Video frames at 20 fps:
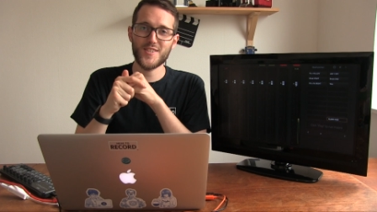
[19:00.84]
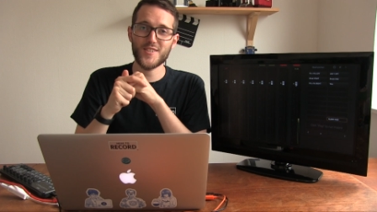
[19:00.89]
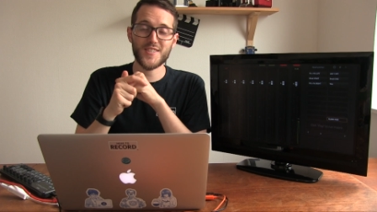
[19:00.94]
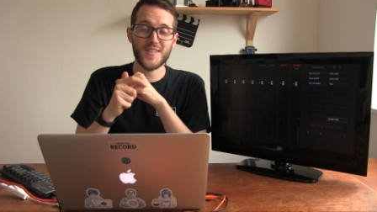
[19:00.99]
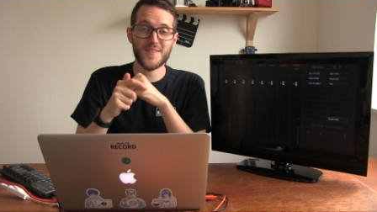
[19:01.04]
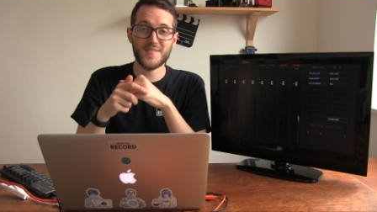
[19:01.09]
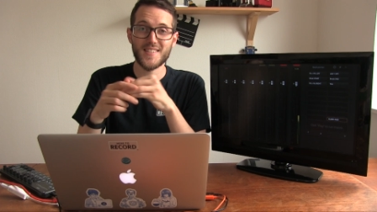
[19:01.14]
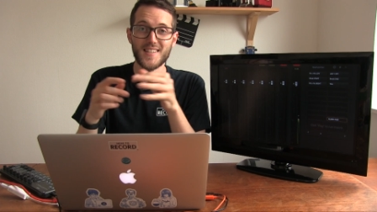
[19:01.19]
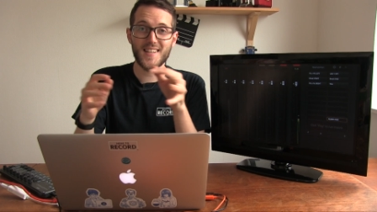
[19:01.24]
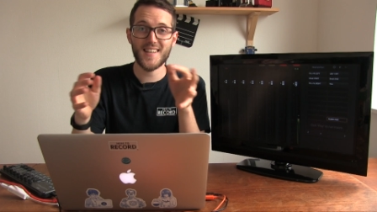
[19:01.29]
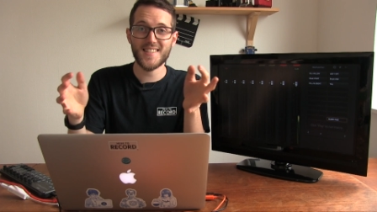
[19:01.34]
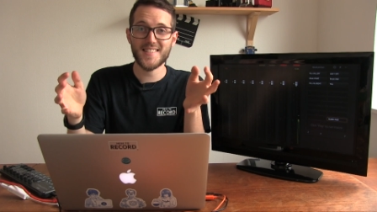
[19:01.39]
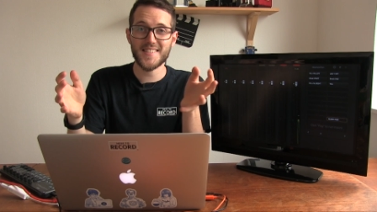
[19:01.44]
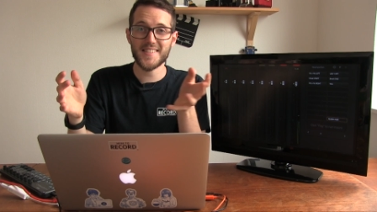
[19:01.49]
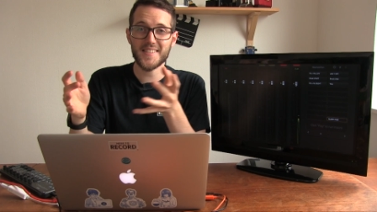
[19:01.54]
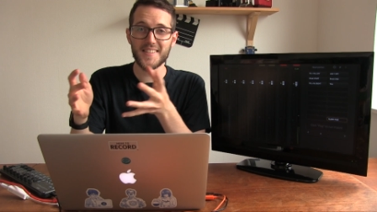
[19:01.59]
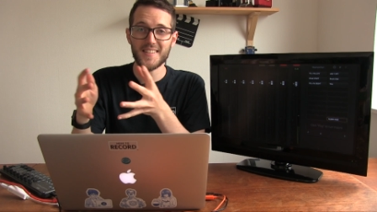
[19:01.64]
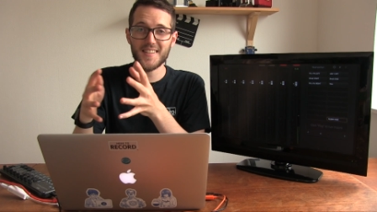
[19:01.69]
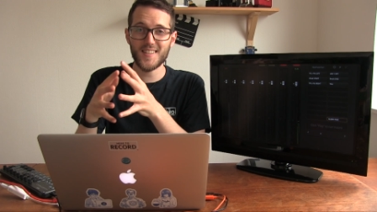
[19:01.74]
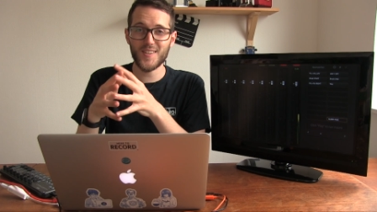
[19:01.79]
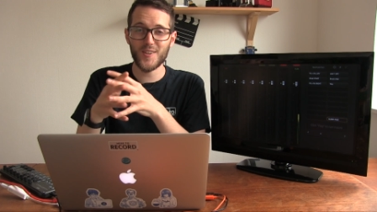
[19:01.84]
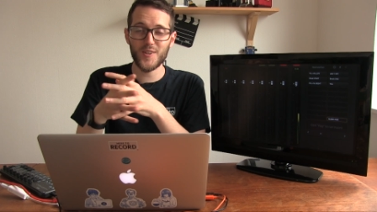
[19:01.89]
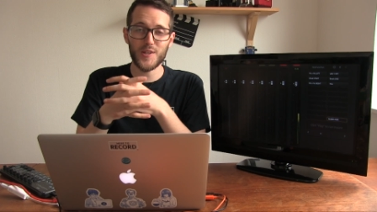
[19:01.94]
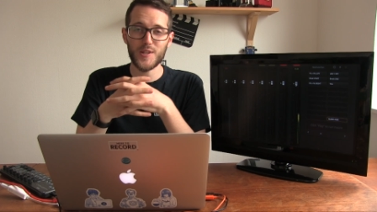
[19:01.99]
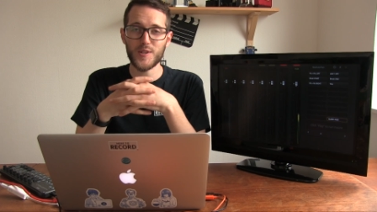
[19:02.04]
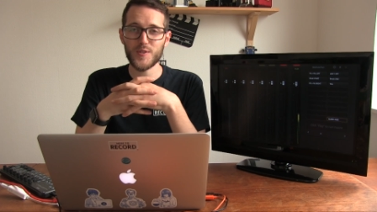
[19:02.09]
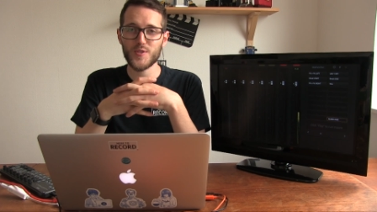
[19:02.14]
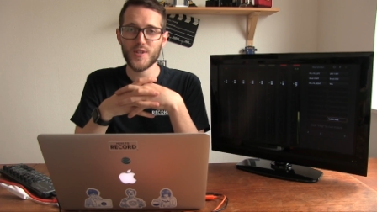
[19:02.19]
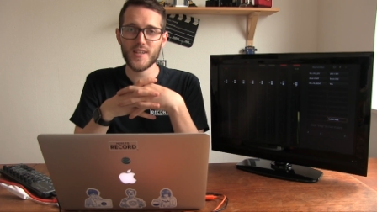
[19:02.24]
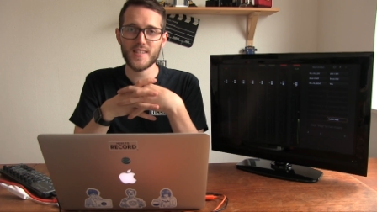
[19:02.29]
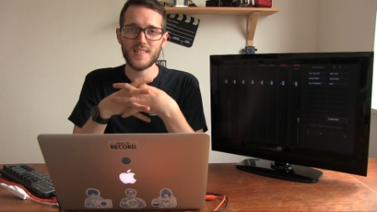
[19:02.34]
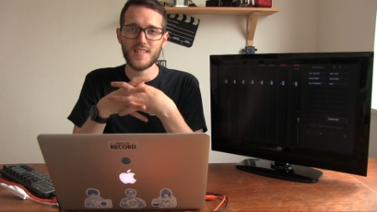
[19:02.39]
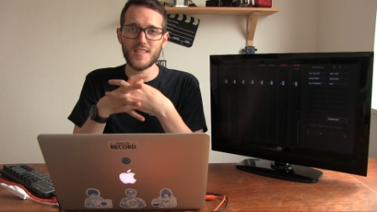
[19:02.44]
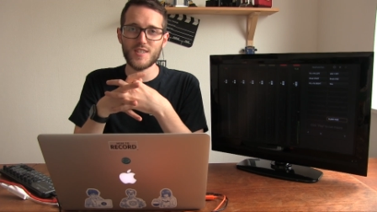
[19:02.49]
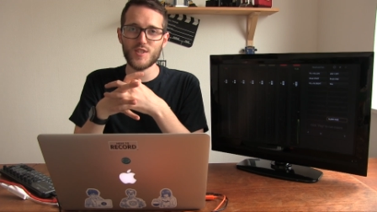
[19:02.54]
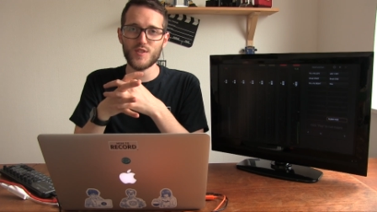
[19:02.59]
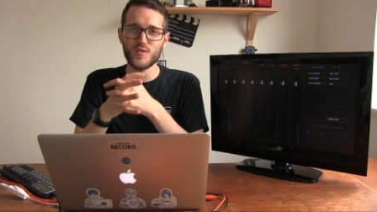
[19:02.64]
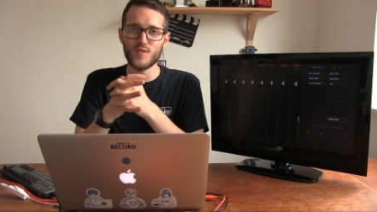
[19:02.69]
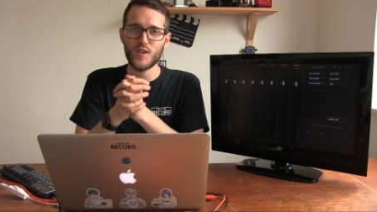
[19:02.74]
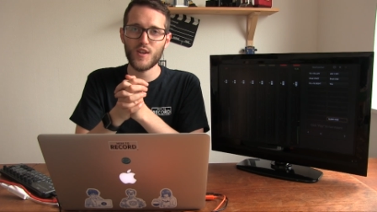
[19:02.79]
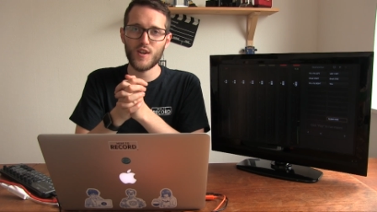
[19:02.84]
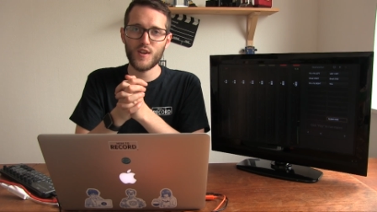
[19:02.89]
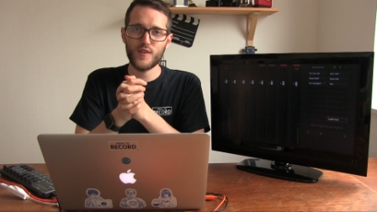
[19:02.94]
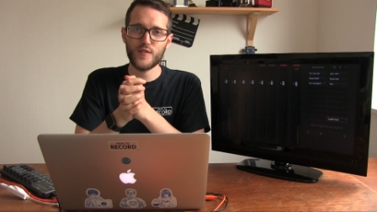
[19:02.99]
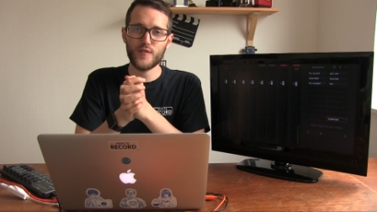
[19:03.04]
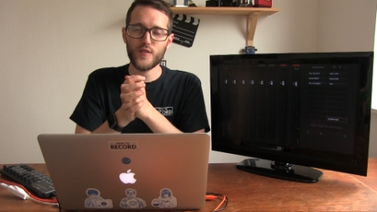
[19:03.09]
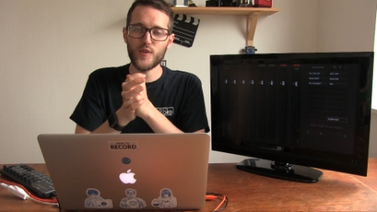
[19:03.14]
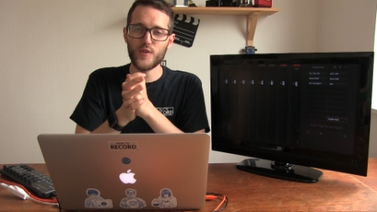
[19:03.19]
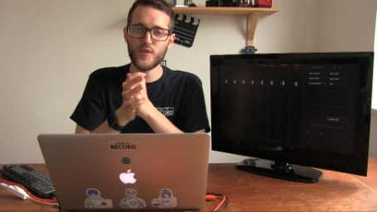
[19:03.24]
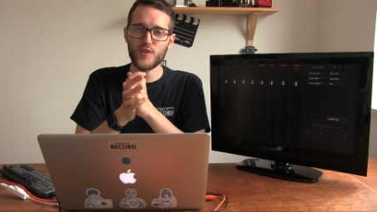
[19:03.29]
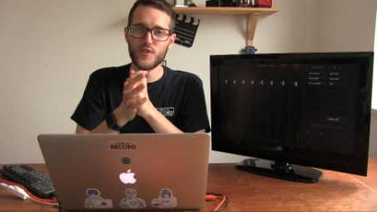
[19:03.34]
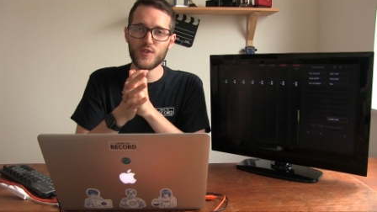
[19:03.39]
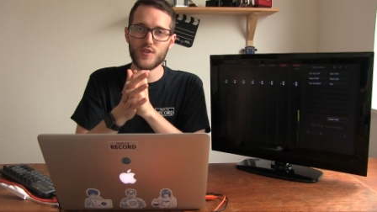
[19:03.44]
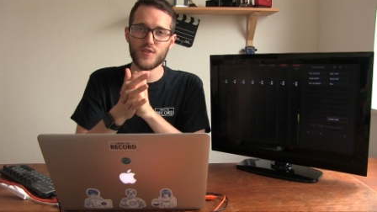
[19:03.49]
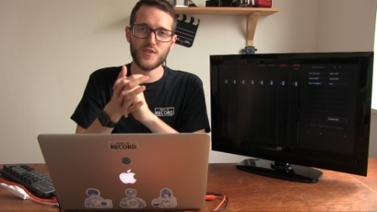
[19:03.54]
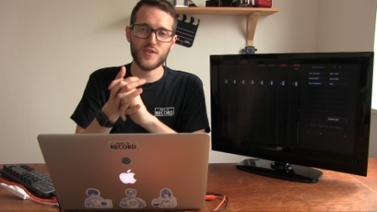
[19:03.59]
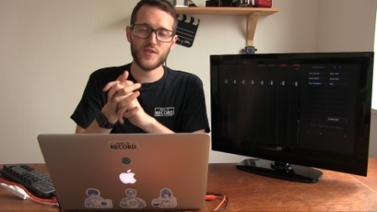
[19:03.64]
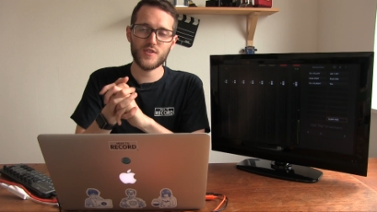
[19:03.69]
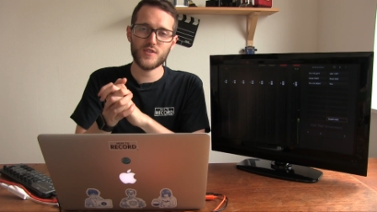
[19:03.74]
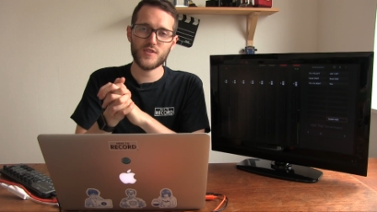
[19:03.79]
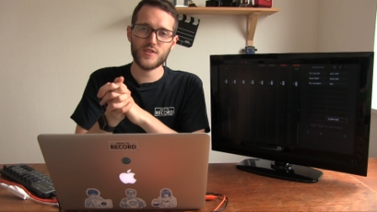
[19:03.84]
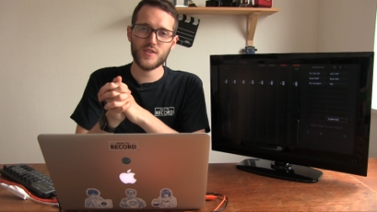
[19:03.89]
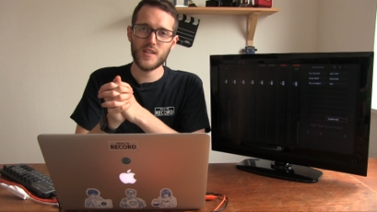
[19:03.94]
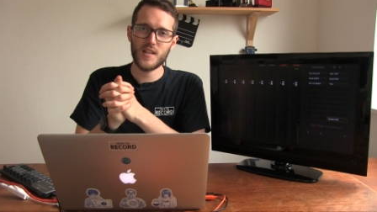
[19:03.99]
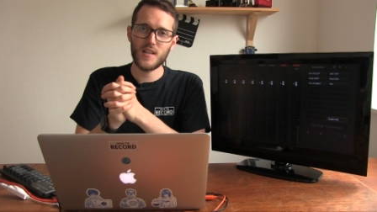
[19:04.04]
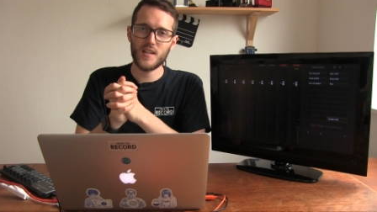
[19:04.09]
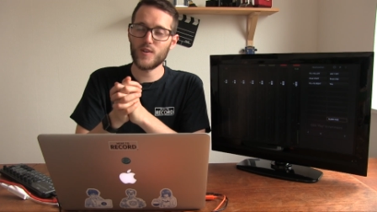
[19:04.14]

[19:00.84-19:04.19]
just gives a nice little audio transition for the users